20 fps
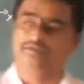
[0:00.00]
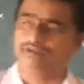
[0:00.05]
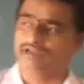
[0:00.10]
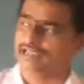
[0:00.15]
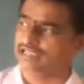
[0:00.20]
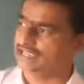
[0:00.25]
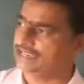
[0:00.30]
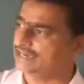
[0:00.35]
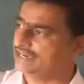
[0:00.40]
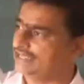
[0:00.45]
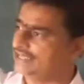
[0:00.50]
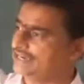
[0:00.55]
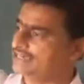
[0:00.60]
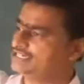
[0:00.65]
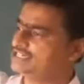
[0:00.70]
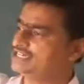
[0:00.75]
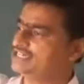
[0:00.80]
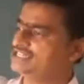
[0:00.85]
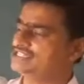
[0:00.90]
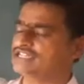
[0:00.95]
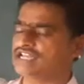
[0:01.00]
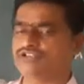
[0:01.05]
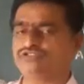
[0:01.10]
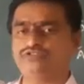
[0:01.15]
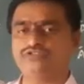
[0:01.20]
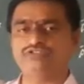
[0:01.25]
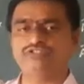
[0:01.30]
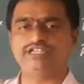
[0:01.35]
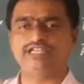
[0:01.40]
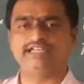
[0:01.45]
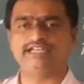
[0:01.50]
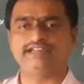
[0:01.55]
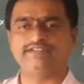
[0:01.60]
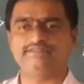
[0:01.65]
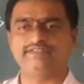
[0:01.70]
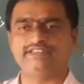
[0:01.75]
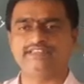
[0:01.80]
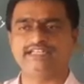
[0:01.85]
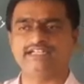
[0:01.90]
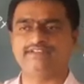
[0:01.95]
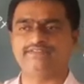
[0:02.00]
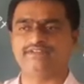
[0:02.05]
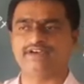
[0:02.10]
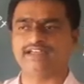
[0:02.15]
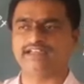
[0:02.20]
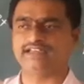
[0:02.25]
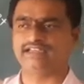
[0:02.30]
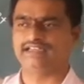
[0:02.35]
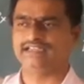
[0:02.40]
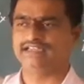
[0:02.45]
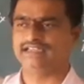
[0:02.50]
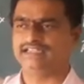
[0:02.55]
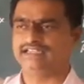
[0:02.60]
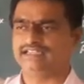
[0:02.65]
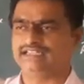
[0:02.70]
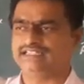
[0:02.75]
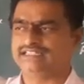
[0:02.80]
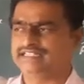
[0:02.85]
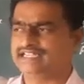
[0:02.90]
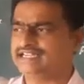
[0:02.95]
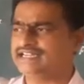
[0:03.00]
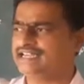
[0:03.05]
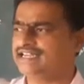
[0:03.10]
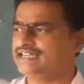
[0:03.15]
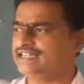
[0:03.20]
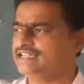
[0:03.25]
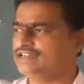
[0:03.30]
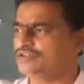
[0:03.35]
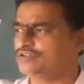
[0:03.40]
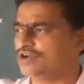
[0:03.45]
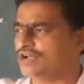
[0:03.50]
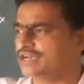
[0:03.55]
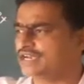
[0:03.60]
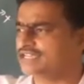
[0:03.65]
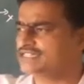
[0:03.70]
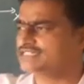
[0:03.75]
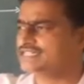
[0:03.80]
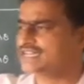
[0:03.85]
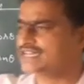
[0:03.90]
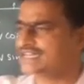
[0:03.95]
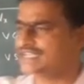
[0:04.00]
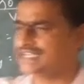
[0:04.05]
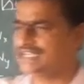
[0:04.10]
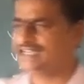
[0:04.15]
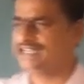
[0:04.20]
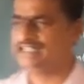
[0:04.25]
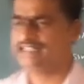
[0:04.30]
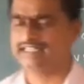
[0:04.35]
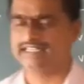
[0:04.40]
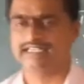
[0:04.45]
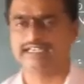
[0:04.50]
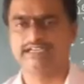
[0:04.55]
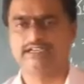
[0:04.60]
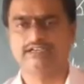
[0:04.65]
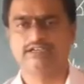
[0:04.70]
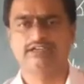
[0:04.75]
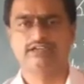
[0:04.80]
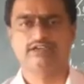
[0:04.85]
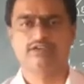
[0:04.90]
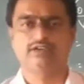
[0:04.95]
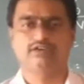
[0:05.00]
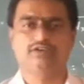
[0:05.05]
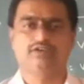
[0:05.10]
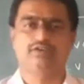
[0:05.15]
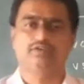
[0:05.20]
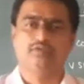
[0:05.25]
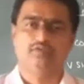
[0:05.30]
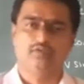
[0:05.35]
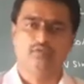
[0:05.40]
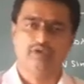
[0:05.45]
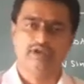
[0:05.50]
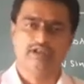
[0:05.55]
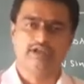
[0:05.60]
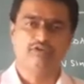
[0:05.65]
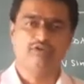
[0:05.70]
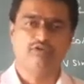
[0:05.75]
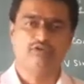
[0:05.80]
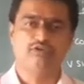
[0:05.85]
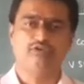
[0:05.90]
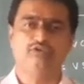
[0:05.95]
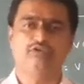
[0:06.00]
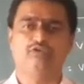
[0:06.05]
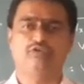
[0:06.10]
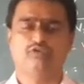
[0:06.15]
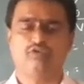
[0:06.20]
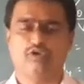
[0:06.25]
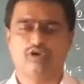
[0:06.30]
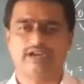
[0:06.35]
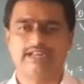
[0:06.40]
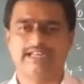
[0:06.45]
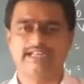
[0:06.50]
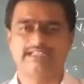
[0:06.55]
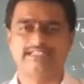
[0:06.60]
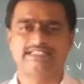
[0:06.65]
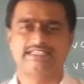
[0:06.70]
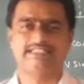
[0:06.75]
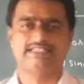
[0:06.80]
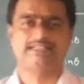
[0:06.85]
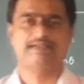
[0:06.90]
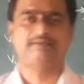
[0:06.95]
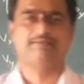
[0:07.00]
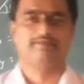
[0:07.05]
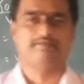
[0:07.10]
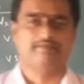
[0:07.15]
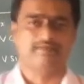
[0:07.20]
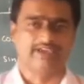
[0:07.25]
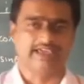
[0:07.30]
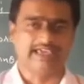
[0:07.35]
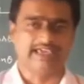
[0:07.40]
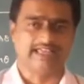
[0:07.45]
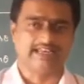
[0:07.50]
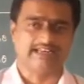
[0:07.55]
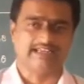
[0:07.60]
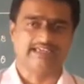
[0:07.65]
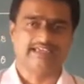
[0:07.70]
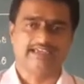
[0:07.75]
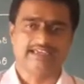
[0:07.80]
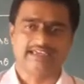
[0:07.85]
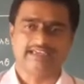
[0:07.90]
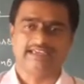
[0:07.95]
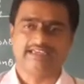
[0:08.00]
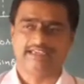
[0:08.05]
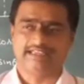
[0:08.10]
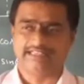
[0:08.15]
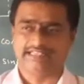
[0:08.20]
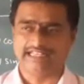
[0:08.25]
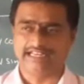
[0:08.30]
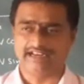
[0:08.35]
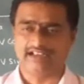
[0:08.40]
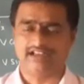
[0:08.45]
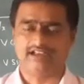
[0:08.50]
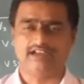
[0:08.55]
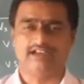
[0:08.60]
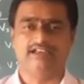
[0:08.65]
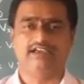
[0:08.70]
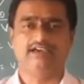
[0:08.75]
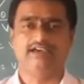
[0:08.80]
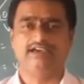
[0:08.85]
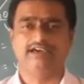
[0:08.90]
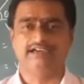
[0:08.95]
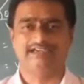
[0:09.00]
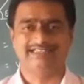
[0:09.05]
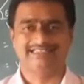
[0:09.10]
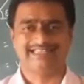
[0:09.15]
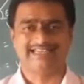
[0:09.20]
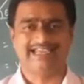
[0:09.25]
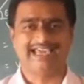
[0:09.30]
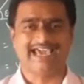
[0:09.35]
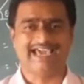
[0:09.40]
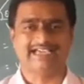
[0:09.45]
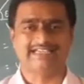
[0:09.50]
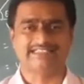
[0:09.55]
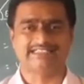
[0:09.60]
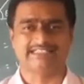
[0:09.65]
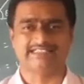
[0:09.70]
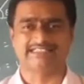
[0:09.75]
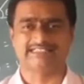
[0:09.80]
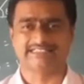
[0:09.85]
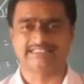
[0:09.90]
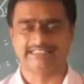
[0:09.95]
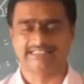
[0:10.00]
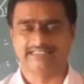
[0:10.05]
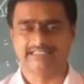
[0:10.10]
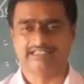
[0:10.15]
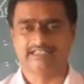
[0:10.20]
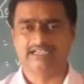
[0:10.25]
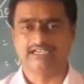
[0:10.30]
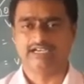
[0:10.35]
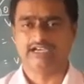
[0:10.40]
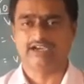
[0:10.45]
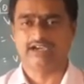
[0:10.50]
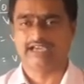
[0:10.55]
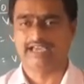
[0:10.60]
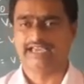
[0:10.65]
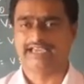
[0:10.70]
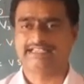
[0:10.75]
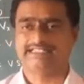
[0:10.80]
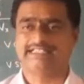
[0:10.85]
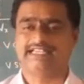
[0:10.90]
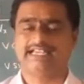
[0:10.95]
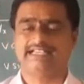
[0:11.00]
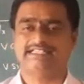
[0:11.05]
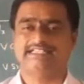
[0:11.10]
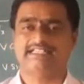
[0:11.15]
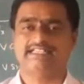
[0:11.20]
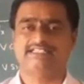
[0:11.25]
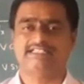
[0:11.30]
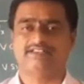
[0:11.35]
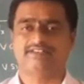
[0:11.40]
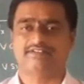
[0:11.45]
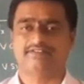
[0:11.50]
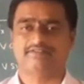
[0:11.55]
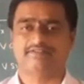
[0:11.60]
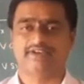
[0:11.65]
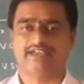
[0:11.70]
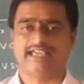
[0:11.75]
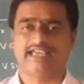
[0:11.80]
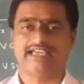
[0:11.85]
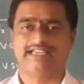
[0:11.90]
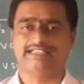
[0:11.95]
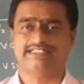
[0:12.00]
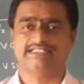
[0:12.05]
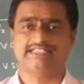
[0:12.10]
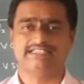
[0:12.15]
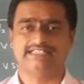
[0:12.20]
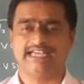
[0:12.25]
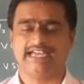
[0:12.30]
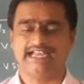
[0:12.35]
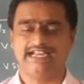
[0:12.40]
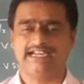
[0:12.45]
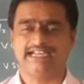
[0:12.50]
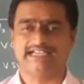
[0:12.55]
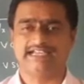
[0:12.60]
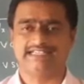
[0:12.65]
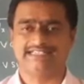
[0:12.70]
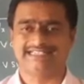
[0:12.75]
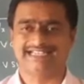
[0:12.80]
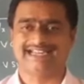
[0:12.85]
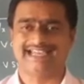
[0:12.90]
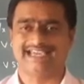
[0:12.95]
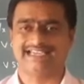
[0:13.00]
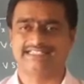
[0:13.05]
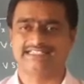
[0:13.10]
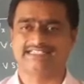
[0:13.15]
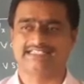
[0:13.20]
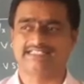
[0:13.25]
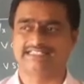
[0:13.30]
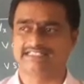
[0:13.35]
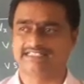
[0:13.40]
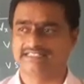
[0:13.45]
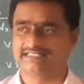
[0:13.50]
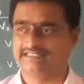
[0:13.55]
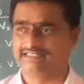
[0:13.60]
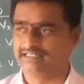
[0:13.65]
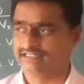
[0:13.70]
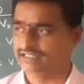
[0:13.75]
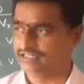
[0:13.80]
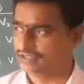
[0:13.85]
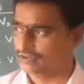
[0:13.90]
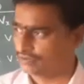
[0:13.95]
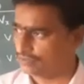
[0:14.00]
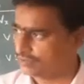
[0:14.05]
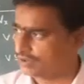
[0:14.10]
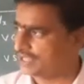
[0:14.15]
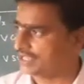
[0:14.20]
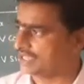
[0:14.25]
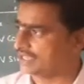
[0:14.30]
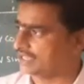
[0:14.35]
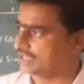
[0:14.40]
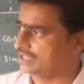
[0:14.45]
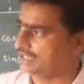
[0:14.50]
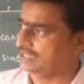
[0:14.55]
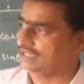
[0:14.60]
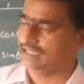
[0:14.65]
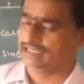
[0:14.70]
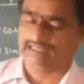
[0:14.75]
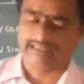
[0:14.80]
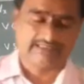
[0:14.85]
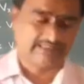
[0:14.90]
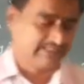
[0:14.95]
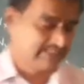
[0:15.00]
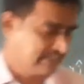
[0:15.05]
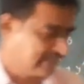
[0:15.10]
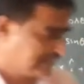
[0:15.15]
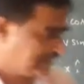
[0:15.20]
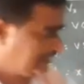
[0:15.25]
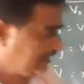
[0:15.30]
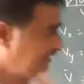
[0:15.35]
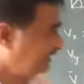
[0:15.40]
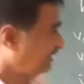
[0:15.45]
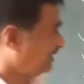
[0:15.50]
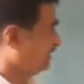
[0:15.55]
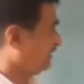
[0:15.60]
a direction is associated with that one. Generally, to understand anything, we go to coordinate system where there are three axes: x-axis, y-axis, and z-axis. Okay. Then,